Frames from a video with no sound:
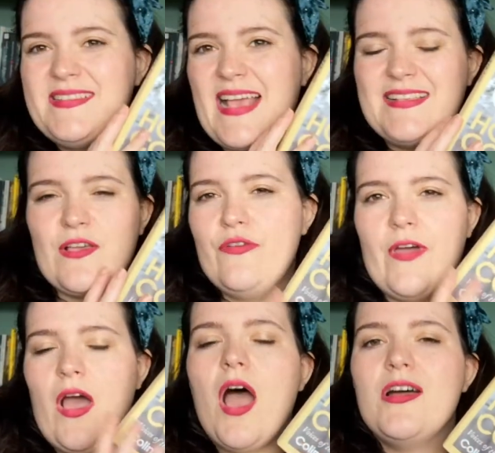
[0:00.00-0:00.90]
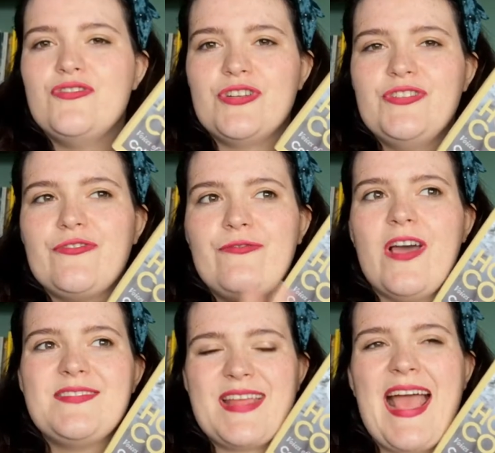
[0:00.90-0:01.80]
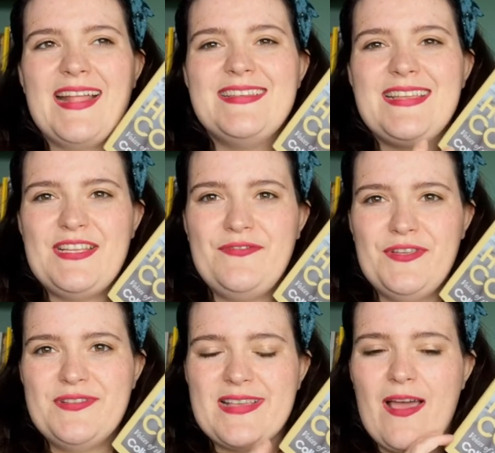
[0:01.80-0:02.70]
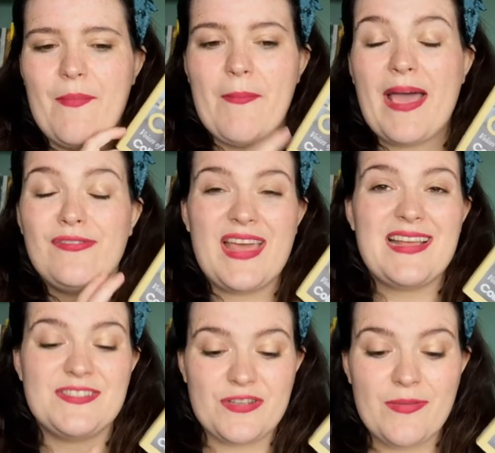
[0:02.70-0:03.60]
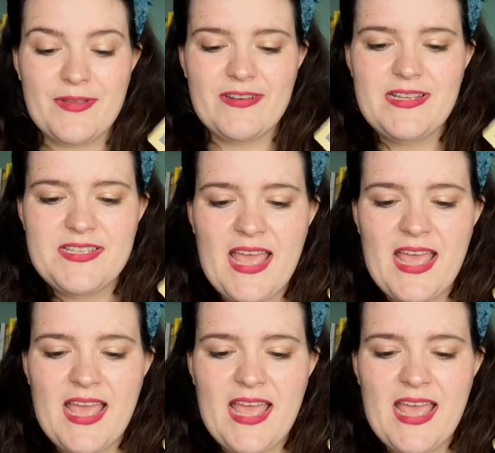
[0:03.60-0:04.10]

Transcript: this has over 100 first-hand interviews about that time period,